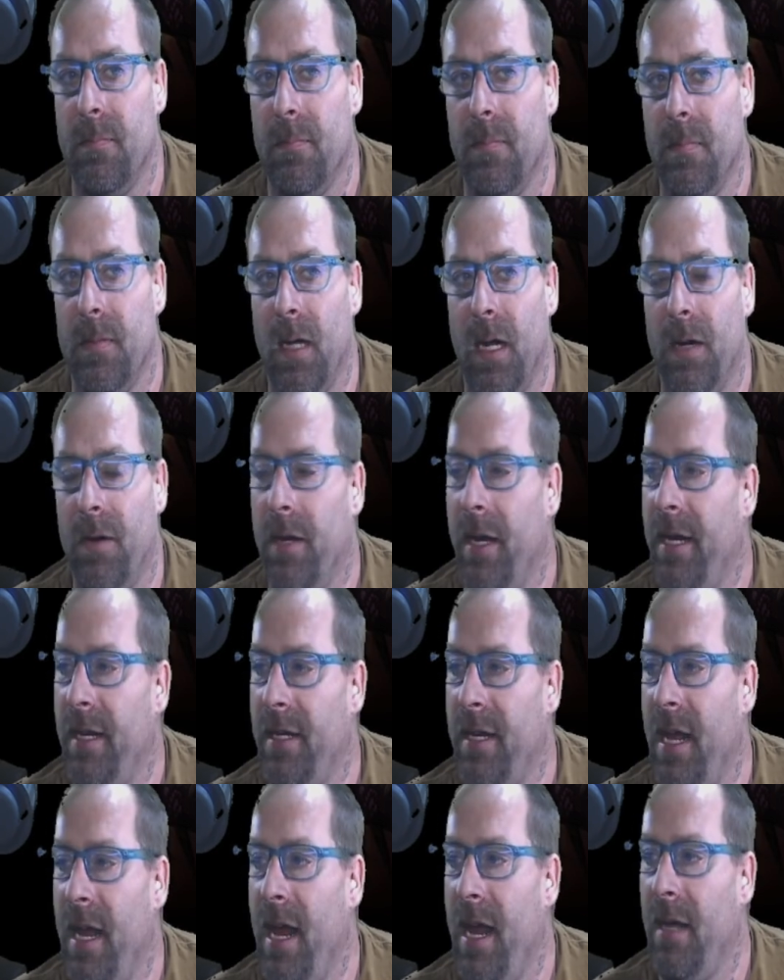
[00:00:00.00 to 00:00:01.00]
a great
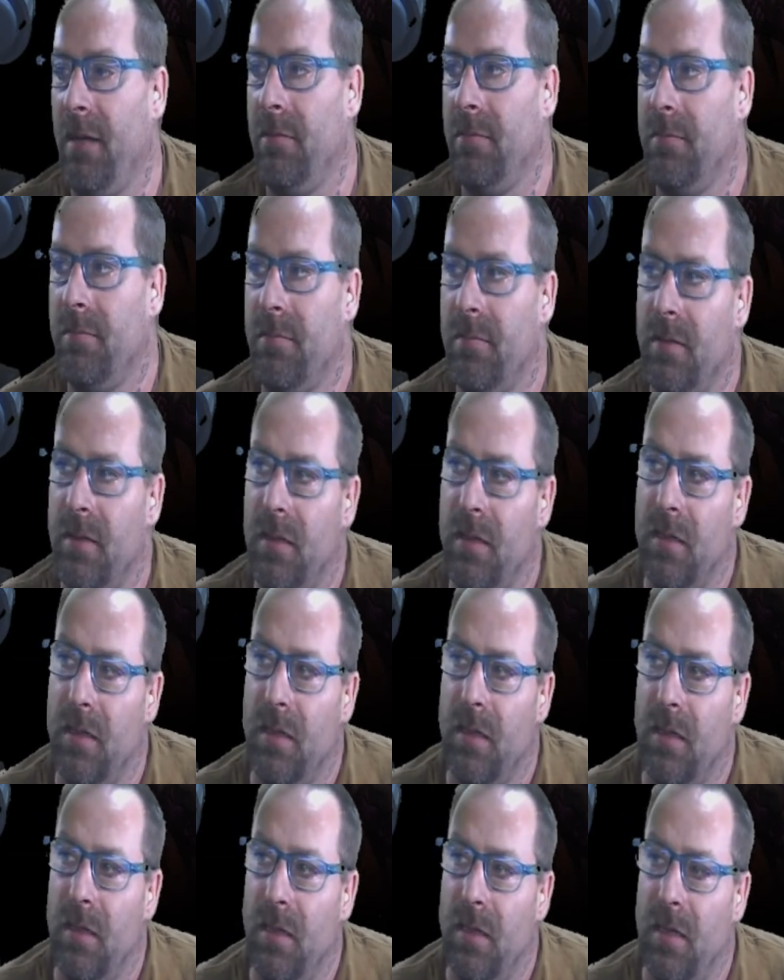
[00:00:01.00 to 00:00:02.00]
day,
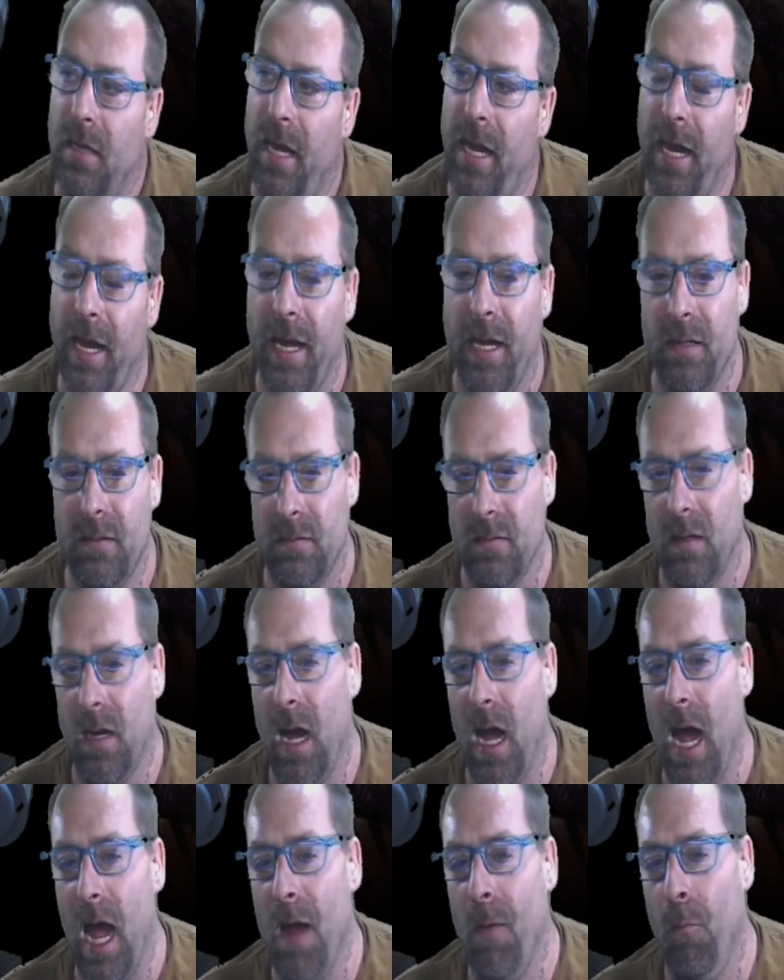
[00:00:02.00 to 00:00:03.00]
and
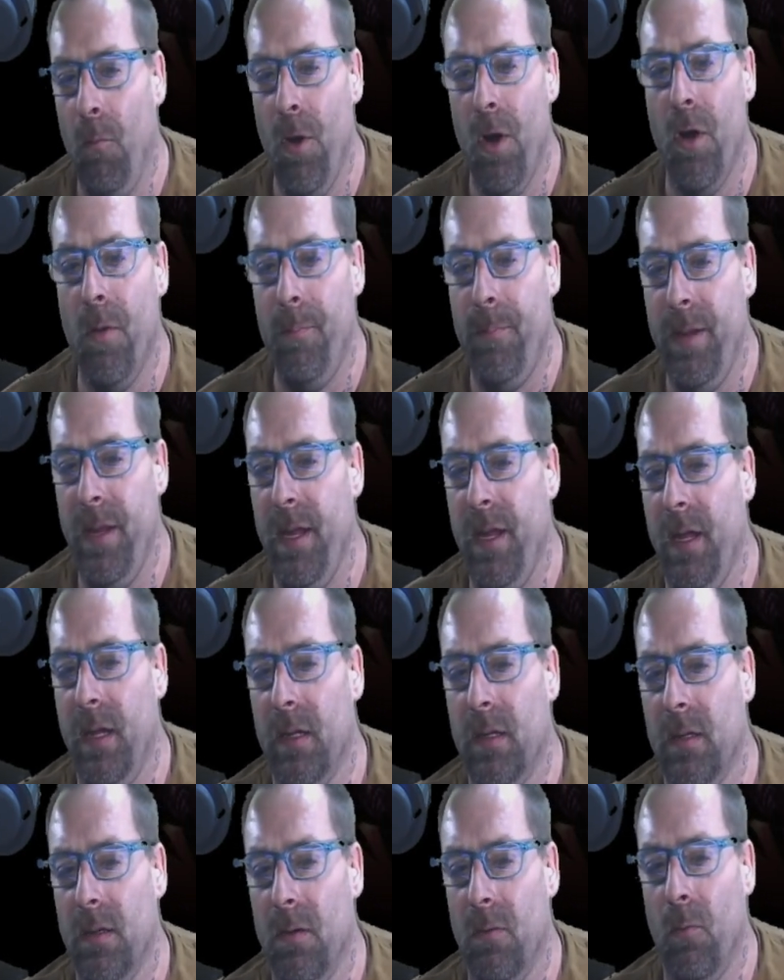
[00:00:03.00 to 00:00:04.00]
I will be,
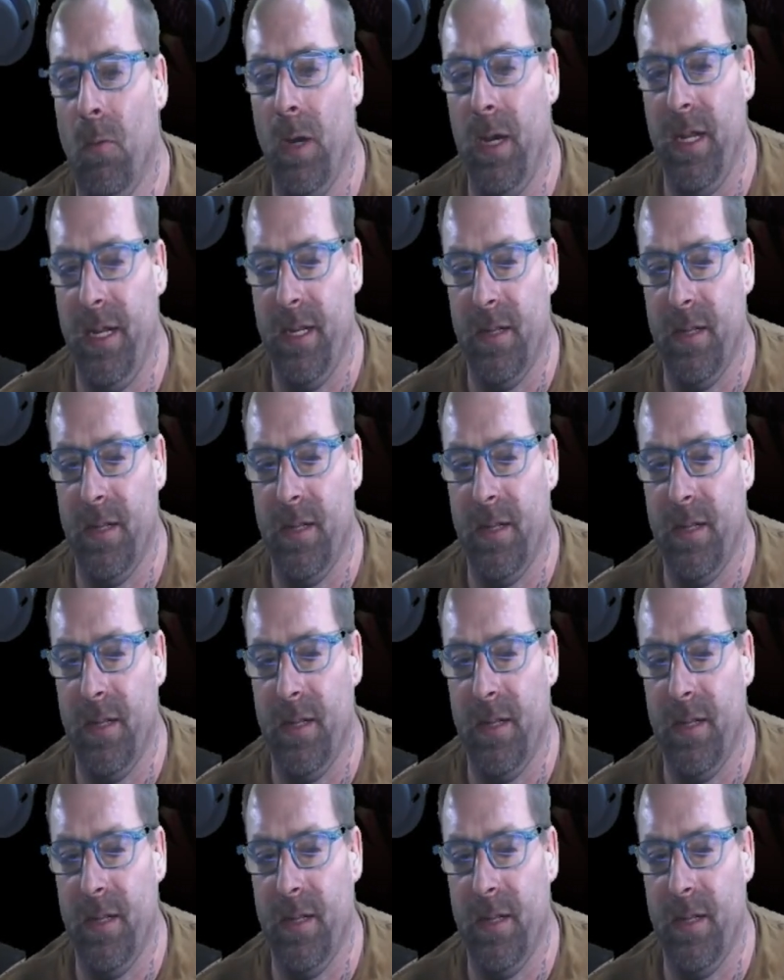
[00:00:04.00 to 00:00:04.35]
when it gets